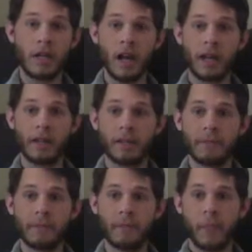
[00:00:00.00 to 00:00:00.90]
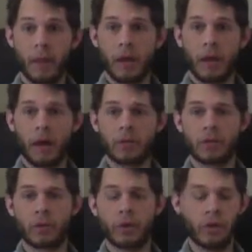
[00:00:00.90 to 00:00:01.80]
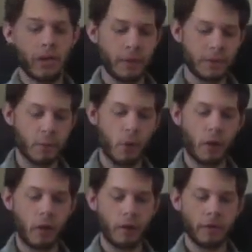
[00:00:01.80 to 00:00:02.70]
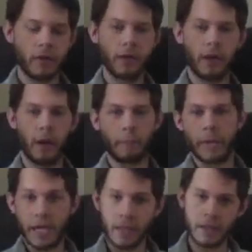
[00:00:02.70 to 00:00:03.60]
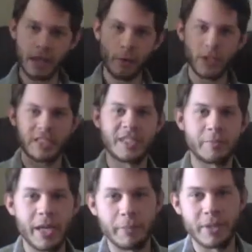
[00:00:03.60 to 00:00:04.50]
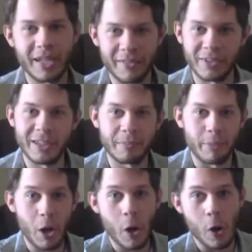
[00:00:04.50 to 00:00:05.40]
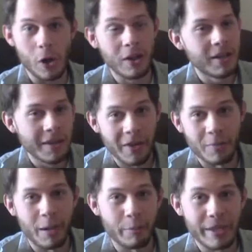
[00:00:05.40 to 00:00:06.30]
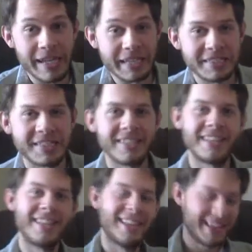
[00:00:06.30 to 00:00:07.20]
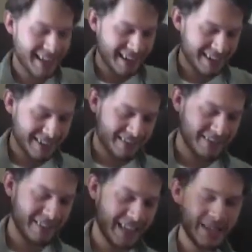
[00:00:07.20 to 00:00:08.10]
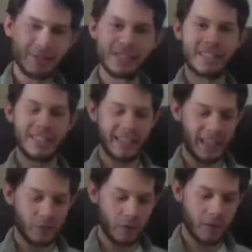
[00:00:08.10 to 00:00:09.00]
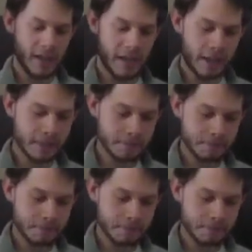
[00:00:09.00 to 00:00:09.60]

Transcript: not also good. He was more of he wasn't this big benevolent ball. There are my bees. It was this evil thing.